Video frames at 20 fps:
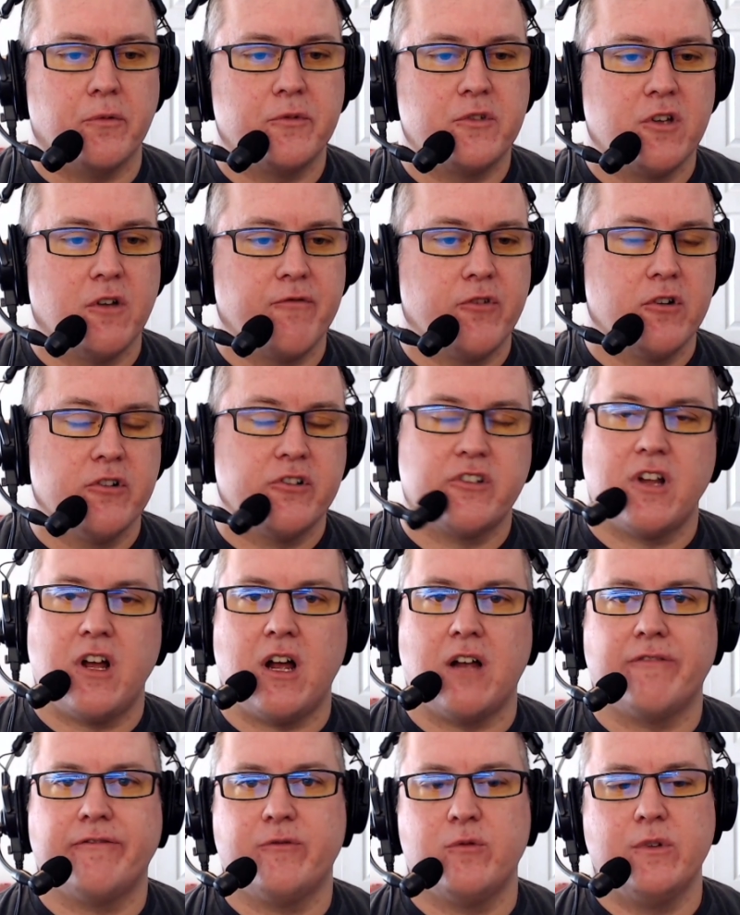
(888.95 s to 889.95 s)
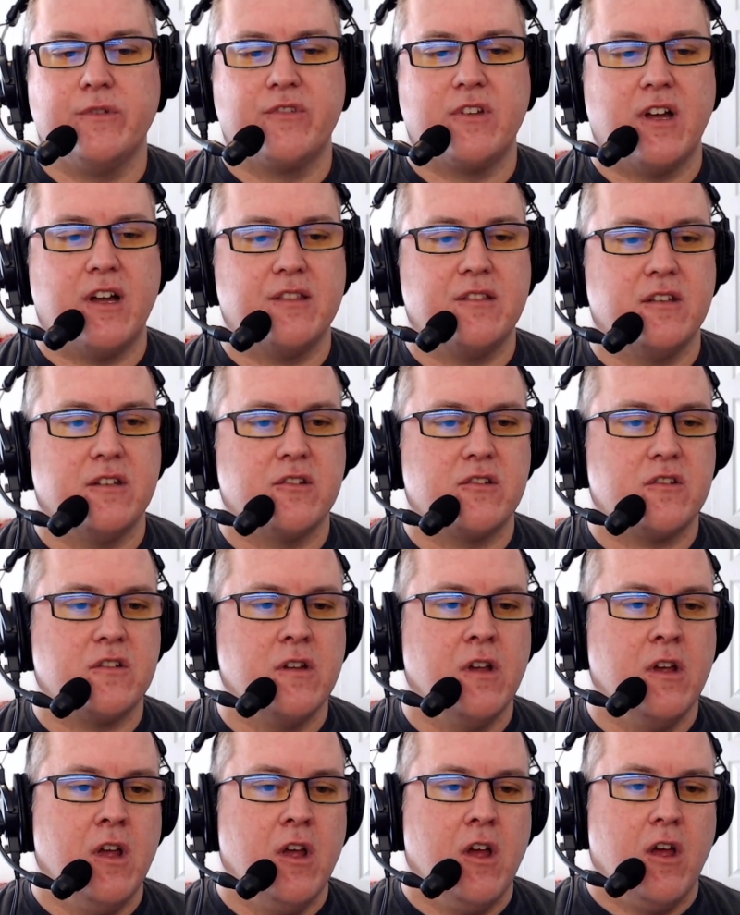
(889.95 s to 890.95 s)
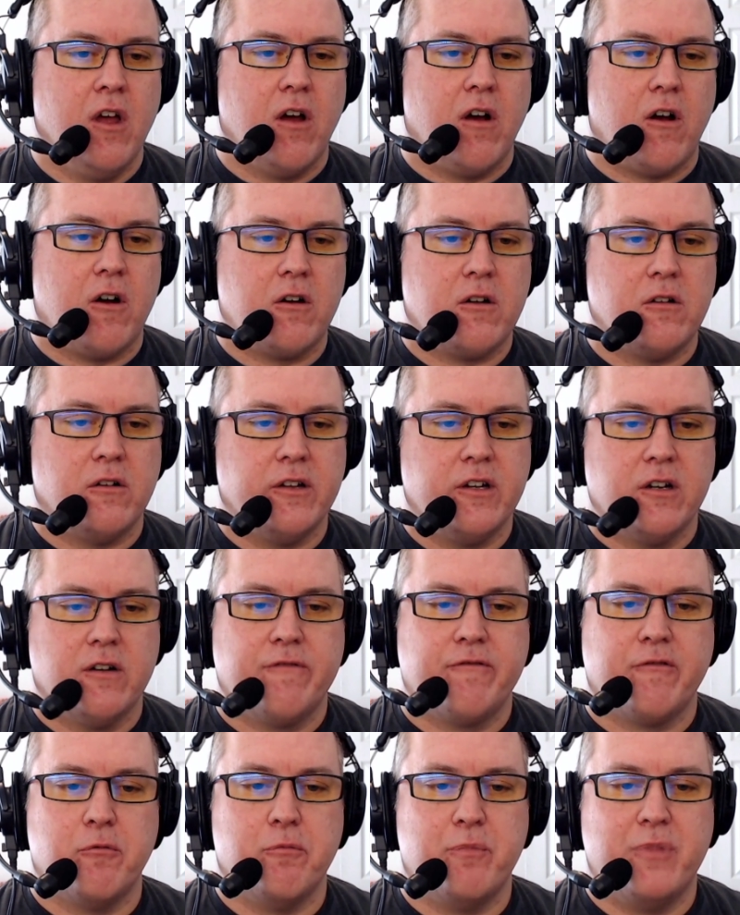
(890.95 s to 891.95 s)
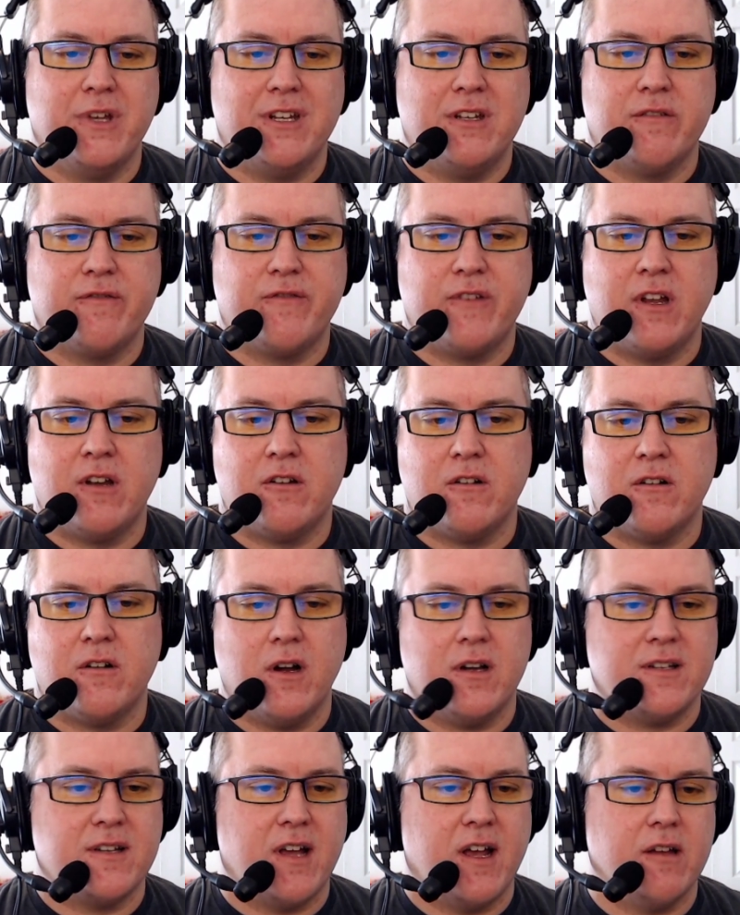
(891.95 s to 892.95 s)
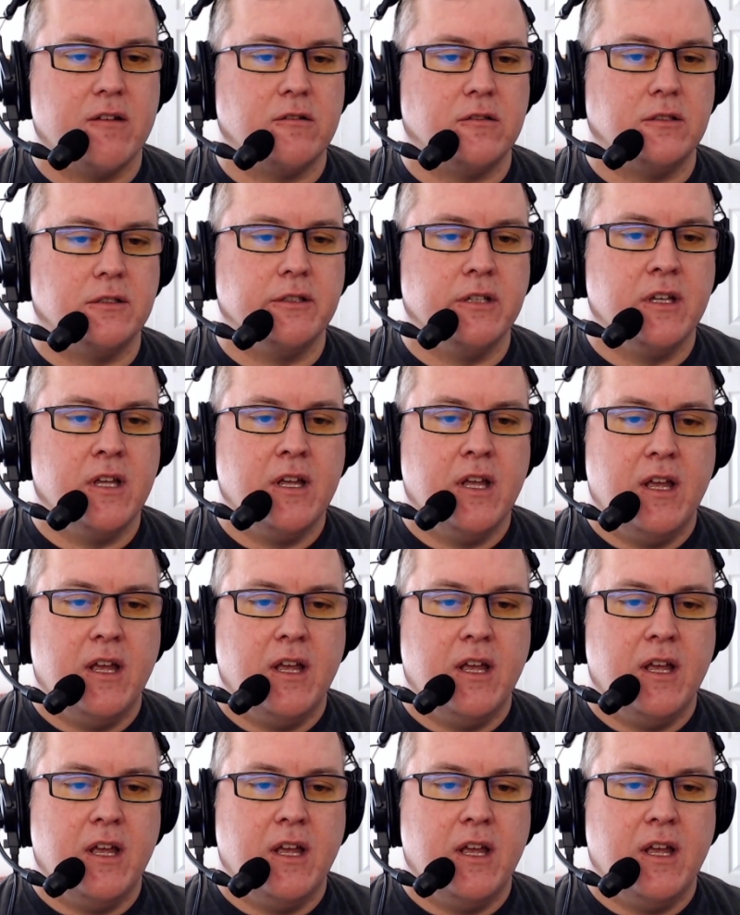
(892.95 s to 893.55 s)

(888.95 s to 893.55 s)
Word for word: So first off, we've got this article here from Bitdefender titled